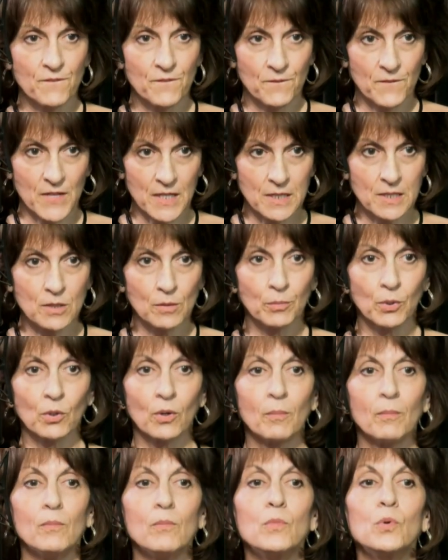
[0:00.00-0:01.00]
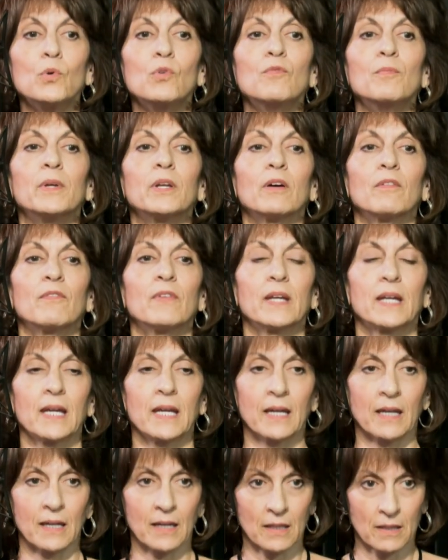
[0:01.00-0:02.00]
visible movement of the
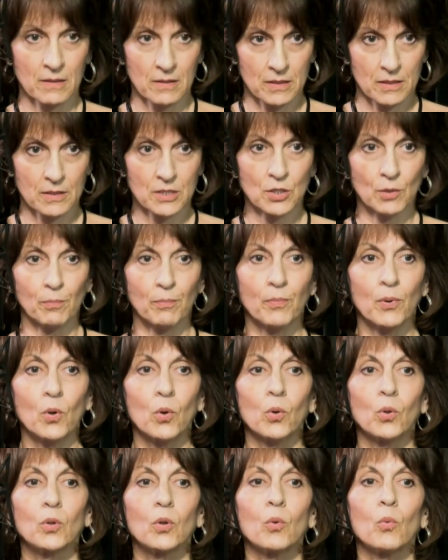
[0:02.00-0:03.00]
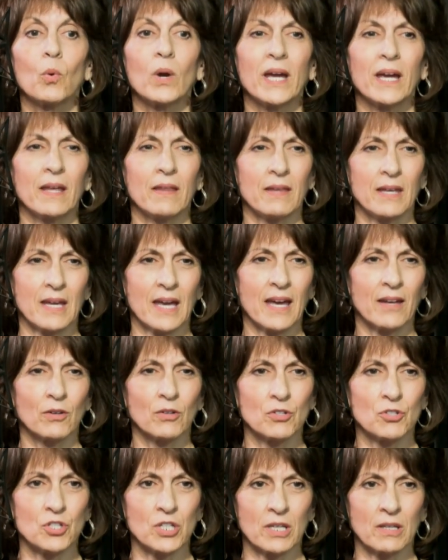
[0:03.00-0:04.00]
hand to pull away the
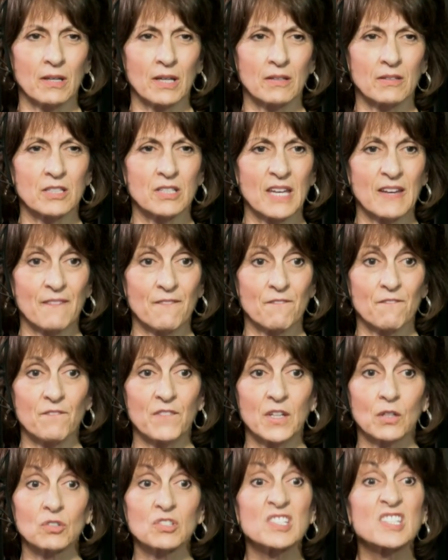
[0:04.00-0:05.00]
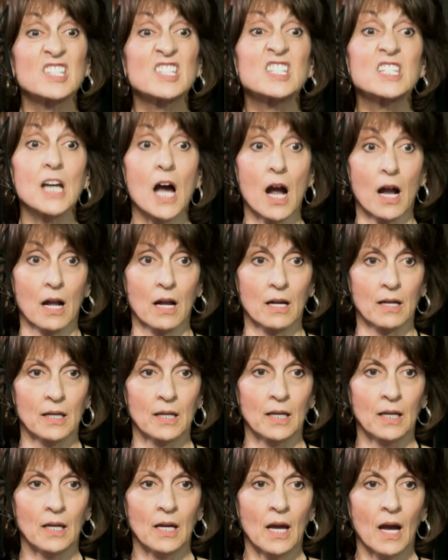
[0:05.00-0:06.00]
energy that it feels stuck.
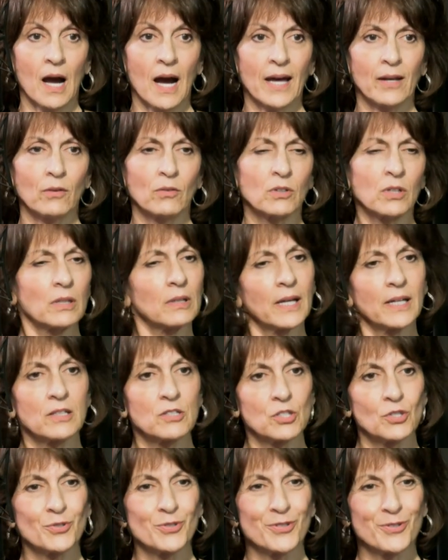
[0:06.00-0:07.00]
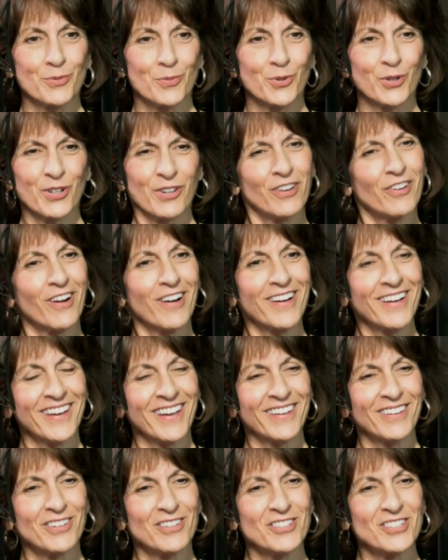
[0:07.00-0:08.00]
I don't like to use the word dark
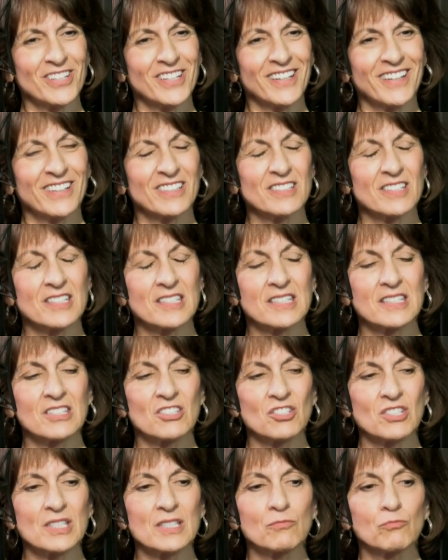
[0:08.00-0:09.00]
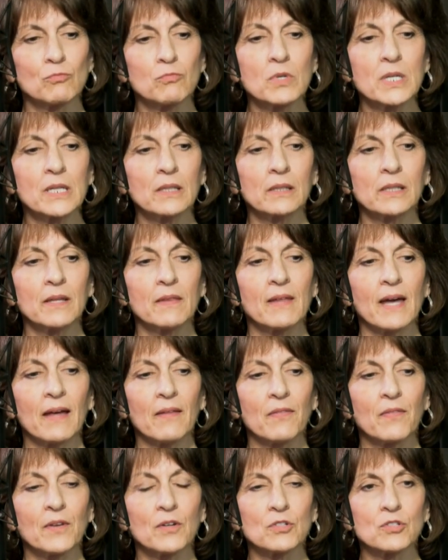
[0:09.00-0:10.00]
energy because it's yeah. just really
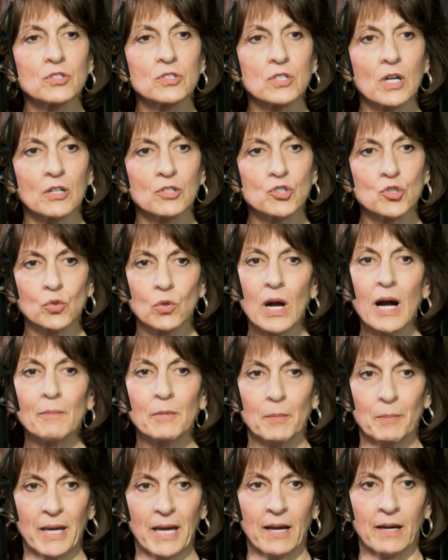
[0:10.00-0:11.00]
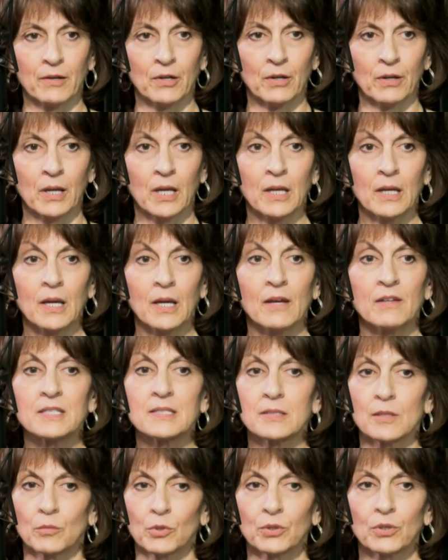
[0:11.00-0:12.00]
that there's a trauma pattern
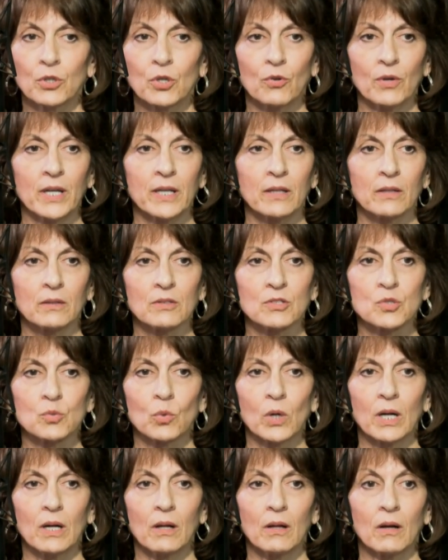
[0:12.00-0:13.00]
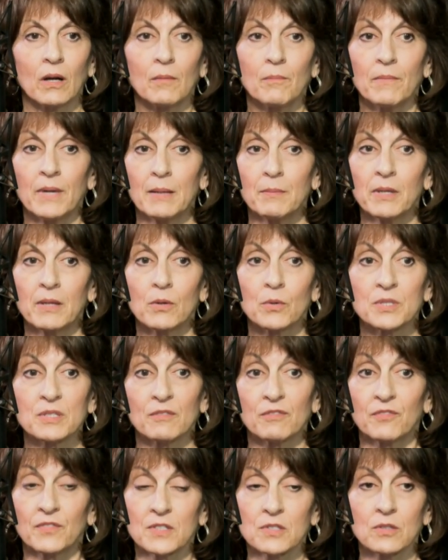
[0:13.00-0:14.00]
similar to cranial as well. Maybe there was a
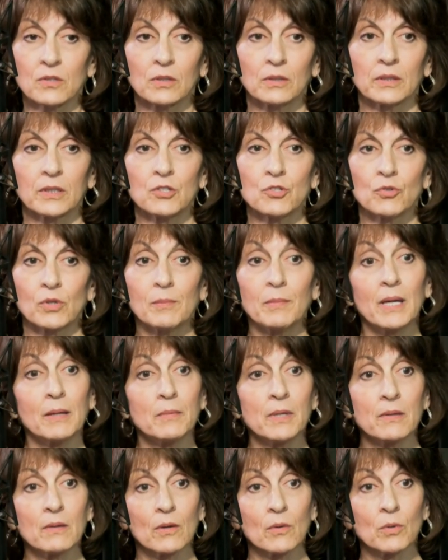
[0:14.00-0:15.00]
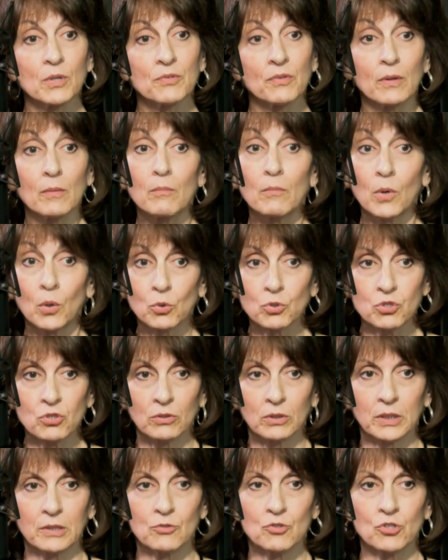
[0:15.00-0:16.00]
physical injury, maybe there was an
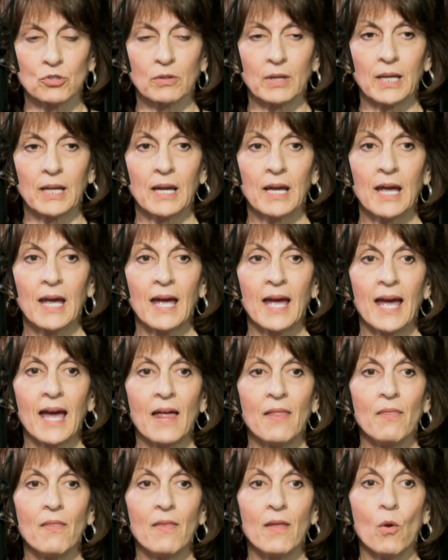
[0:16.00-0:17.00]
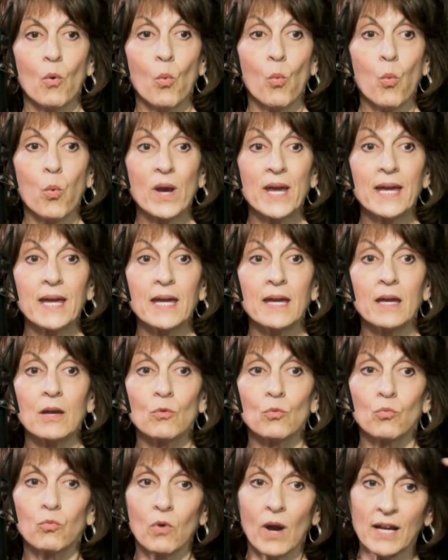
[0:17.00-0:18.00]
emotional injury. And we
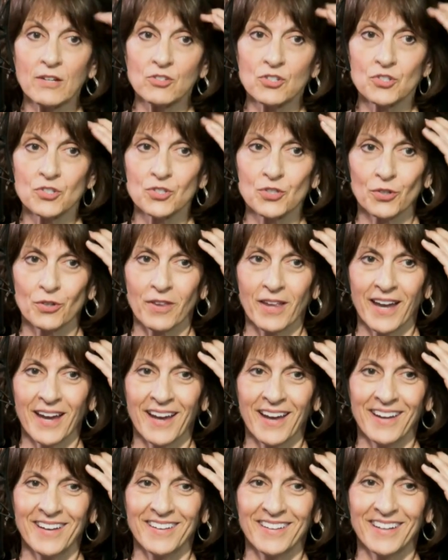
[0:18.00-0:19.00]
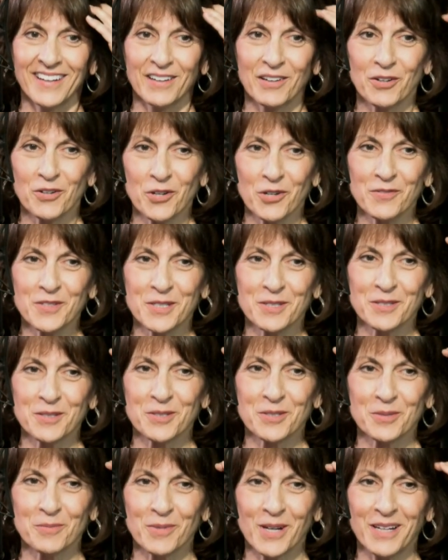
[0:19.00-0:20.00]
register that in our nervous
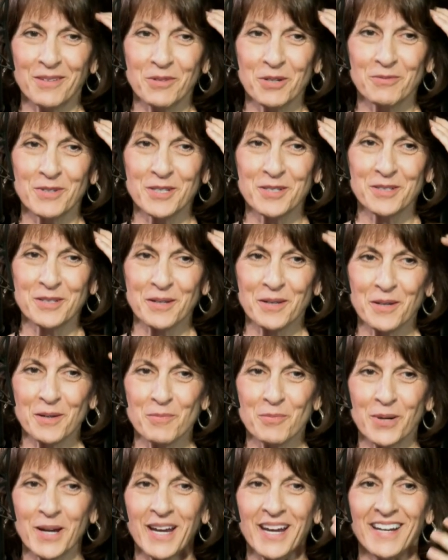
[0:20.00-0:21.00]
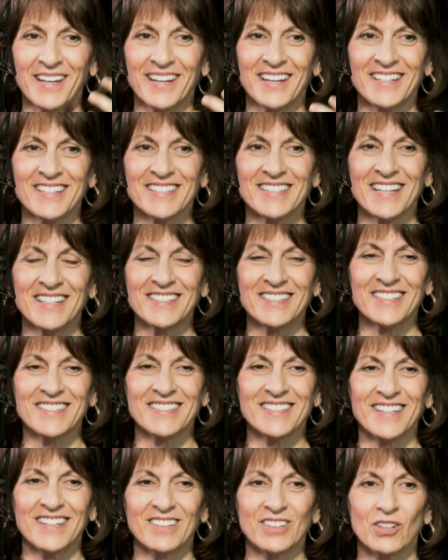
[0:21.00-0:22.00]
system, right? We register in our brain, it mm. sends a
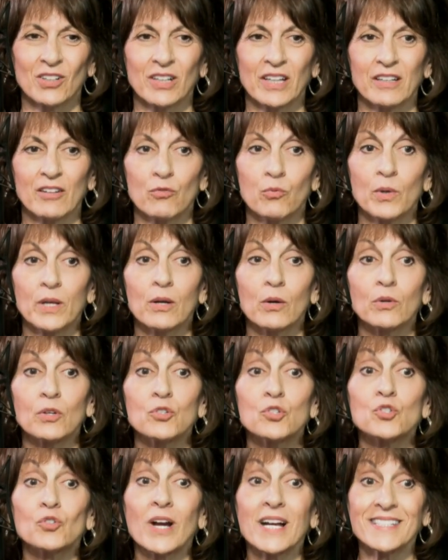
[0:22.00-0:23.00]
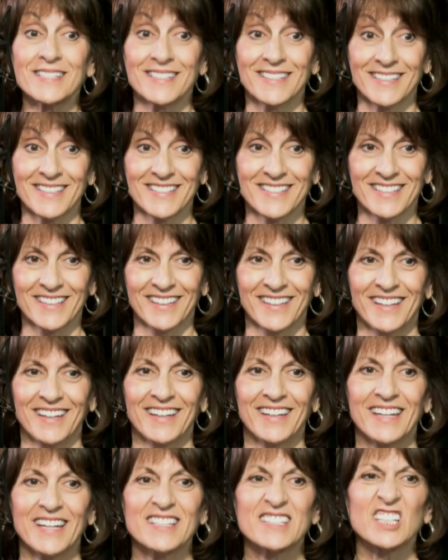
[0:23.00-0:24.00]
signal. And if we don't address it,
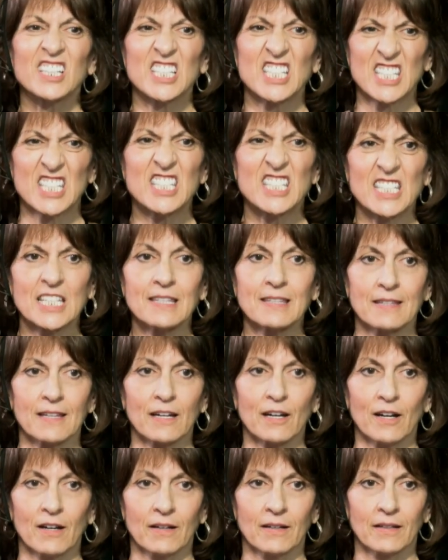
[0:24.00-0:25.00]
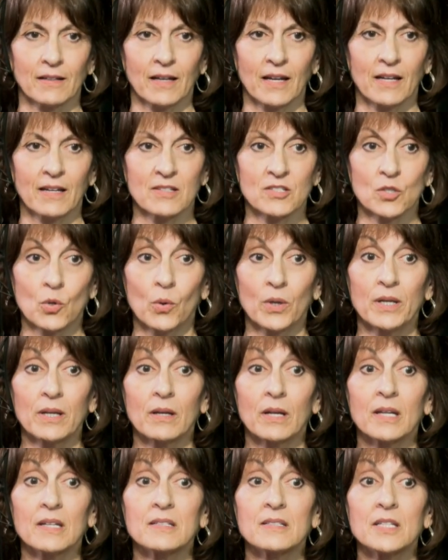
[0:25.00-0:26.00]
it's going to sit there and it's going to
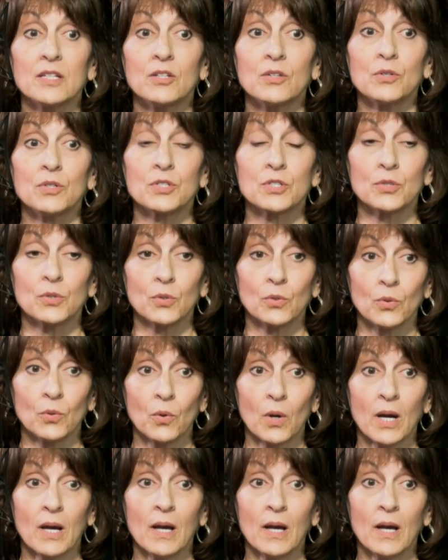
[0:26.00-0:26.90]
continue to